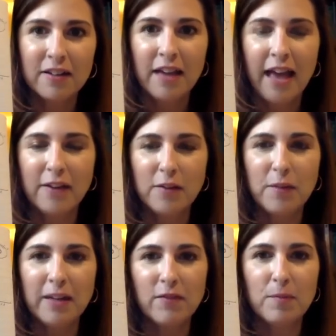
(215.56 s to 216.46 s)
and you
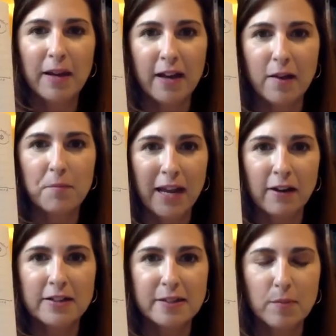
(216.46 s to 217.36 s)
might even make a
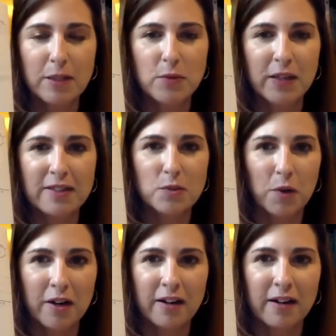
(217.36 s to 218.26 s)
comparison between this
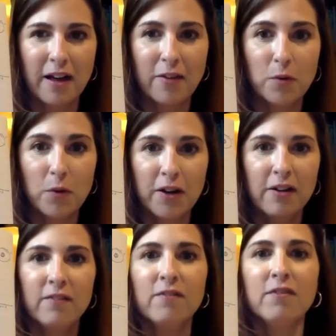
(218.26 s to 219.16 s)
word and another word
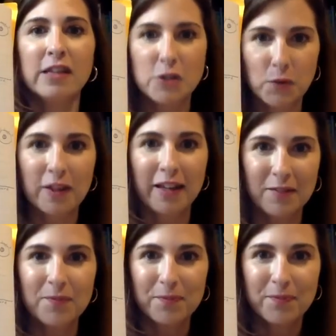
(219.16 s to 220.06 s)

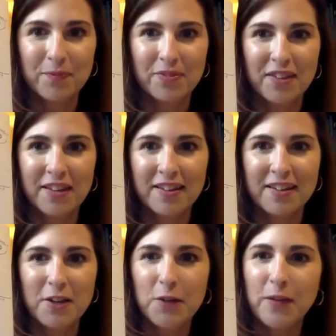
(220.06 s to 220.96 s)
visually.
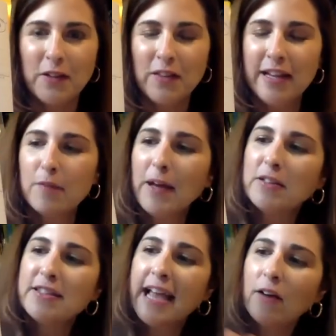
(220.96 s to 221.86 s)
When you think about
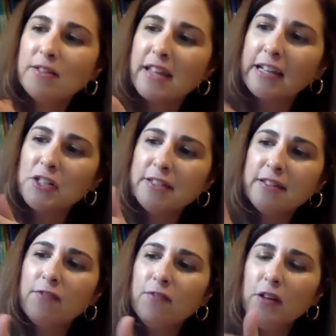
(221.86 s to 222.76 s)
sounds like, just
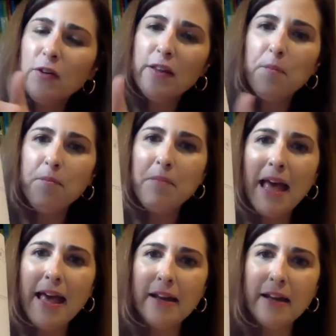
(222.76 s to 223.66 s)
a few of the
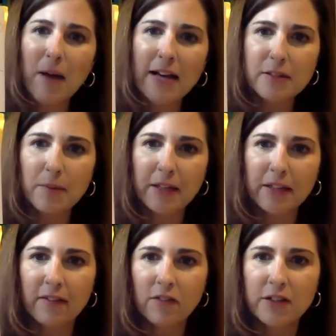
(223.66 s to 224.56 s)
many
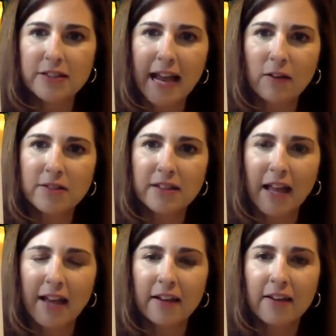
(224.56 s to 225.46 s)
possibility for sounds
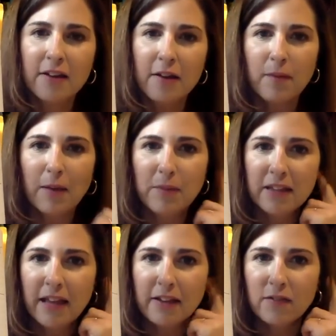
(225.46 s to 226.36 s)
like might be
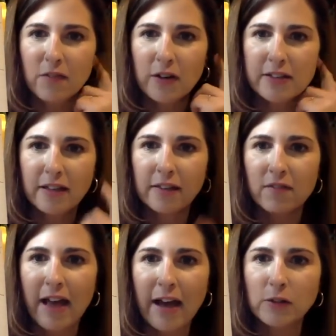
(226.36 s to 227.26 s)
that you focus on the
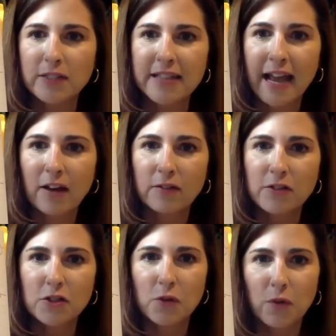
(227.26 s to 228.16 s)
vowel sound,
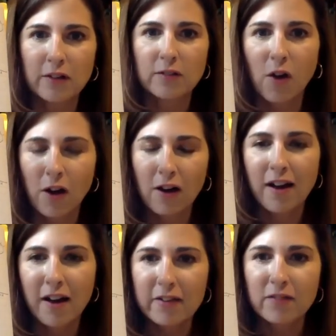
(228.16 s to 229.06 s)
short, long,
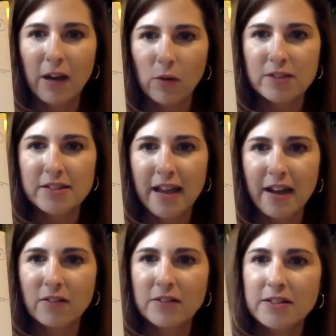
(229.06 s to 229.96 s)
other vowel
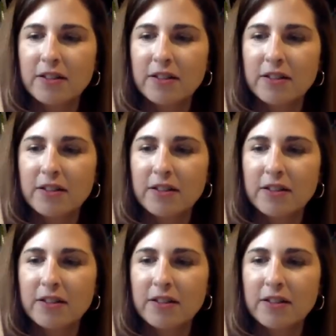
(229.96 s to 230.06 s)
sound,